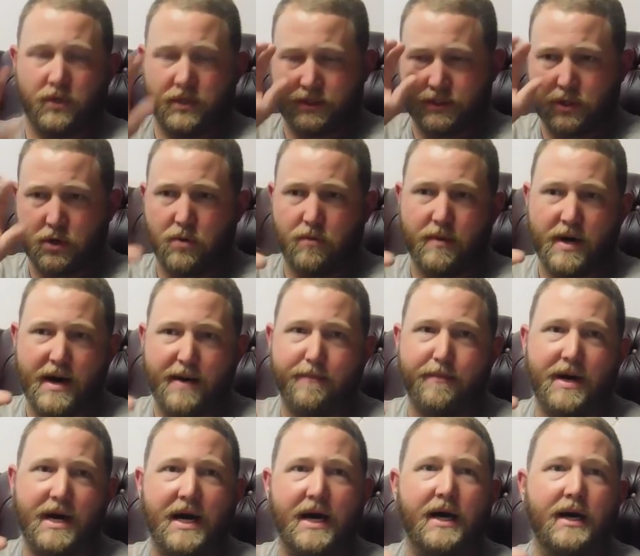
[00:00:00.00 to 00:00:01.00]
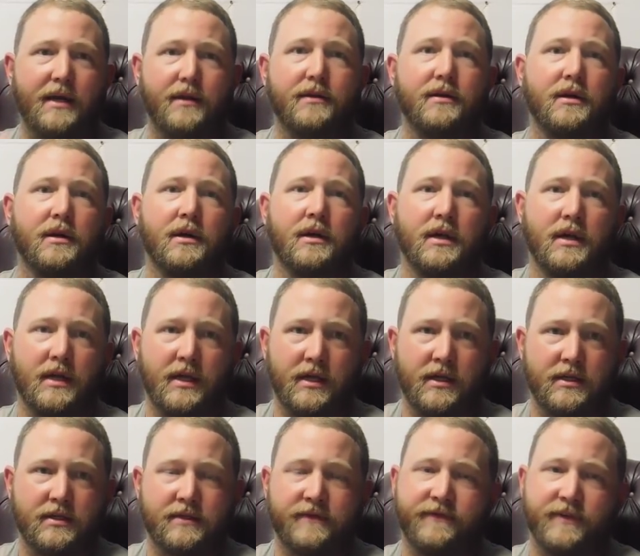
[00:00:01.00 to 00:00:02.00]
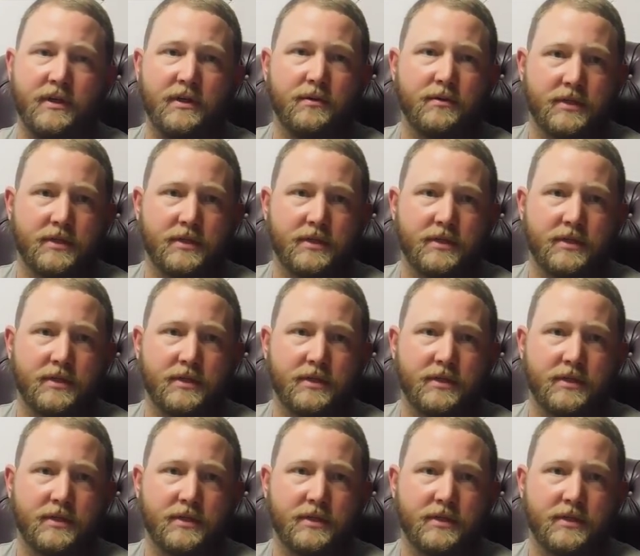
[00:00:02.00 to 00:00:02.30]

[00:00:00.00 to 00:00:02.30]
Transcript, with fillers: what's on my mind is Philip